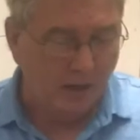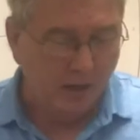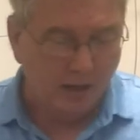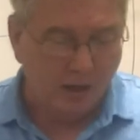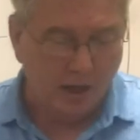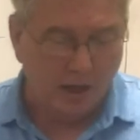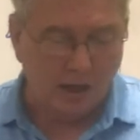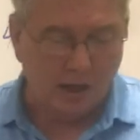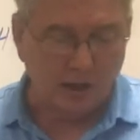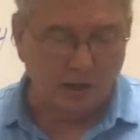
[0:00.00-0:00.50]

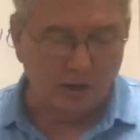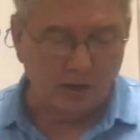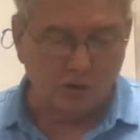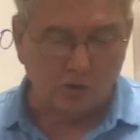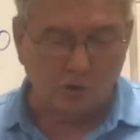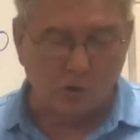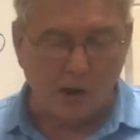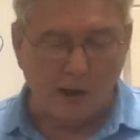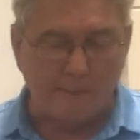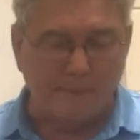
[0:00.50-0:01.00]
sudden.
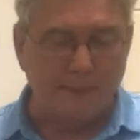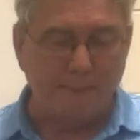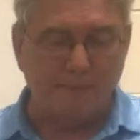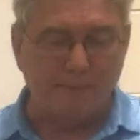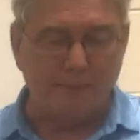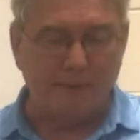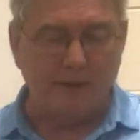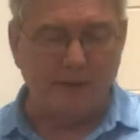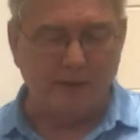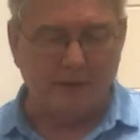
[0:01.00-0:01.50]
Trumpet
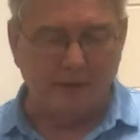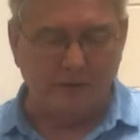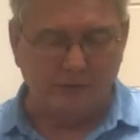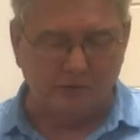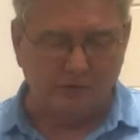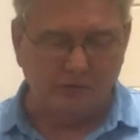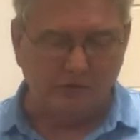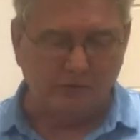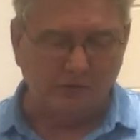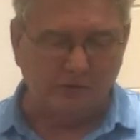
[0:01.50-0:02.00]
players,
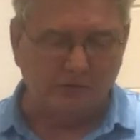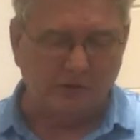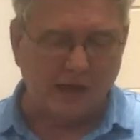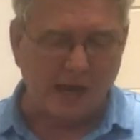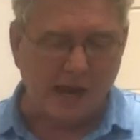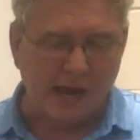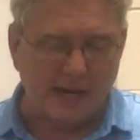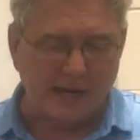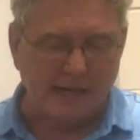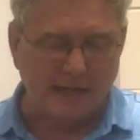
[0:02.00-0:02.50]
this is
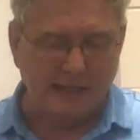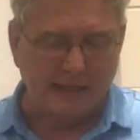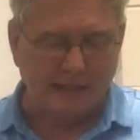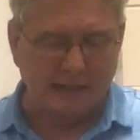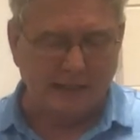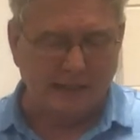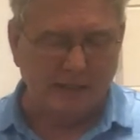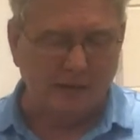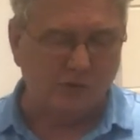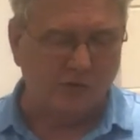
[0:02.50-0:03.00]
kind of an
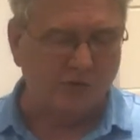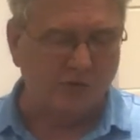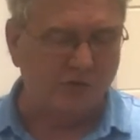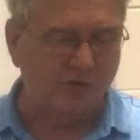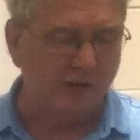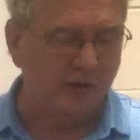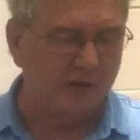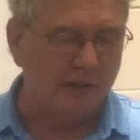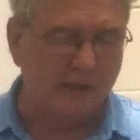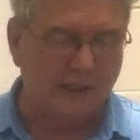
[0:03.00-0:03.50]

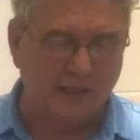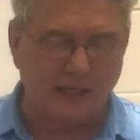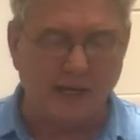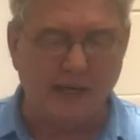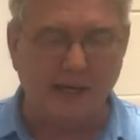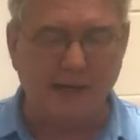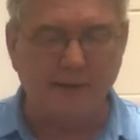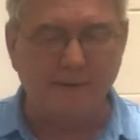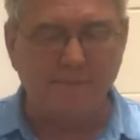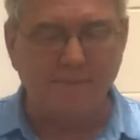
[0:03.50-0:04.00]
interesting
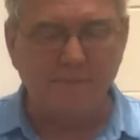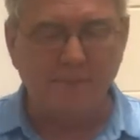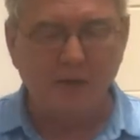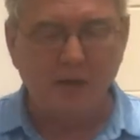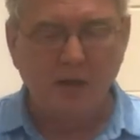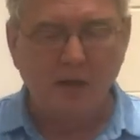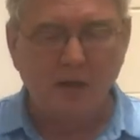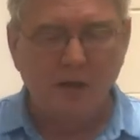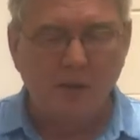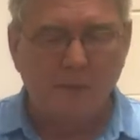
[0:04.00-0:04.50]
thing.
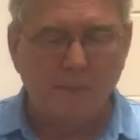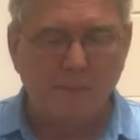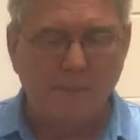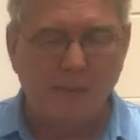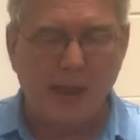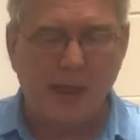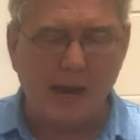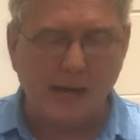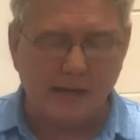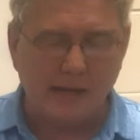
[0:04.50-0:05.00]

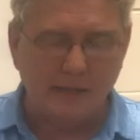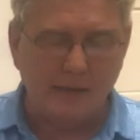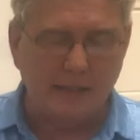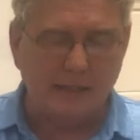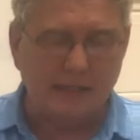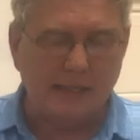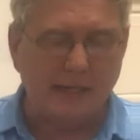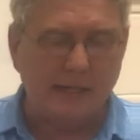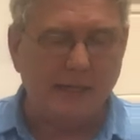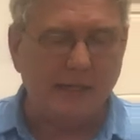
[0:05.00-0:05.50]
Back in the
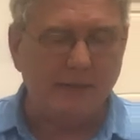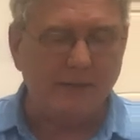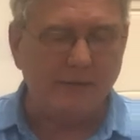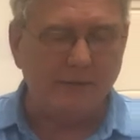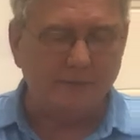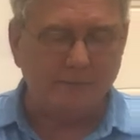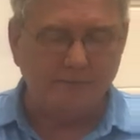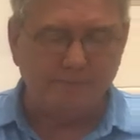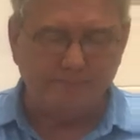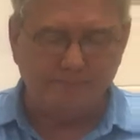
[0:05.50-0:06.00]

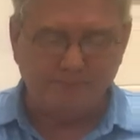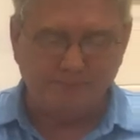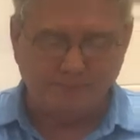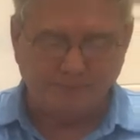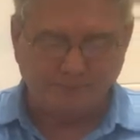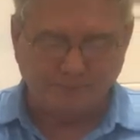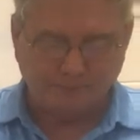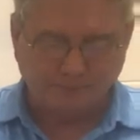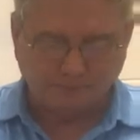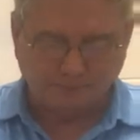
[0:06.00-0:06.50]
day,
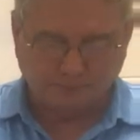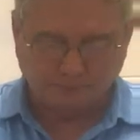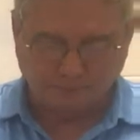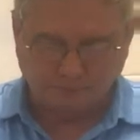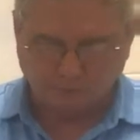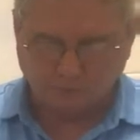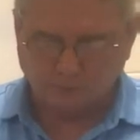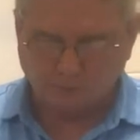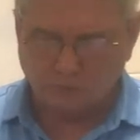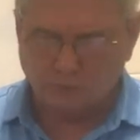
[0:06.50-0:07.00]

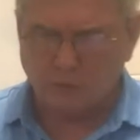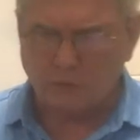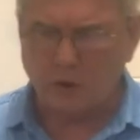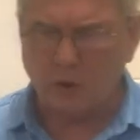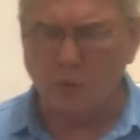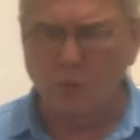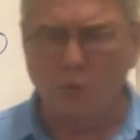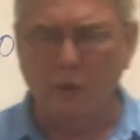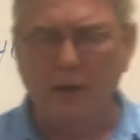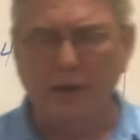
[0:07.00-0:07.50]

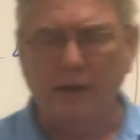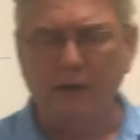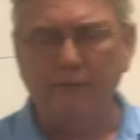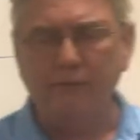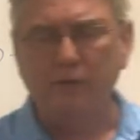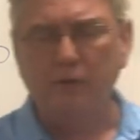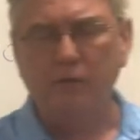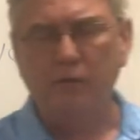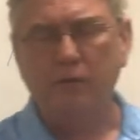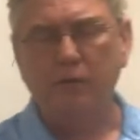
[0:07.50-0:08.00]

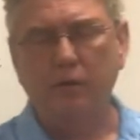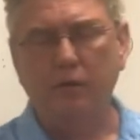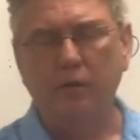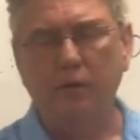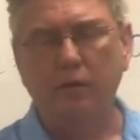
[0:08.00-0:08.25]
whenever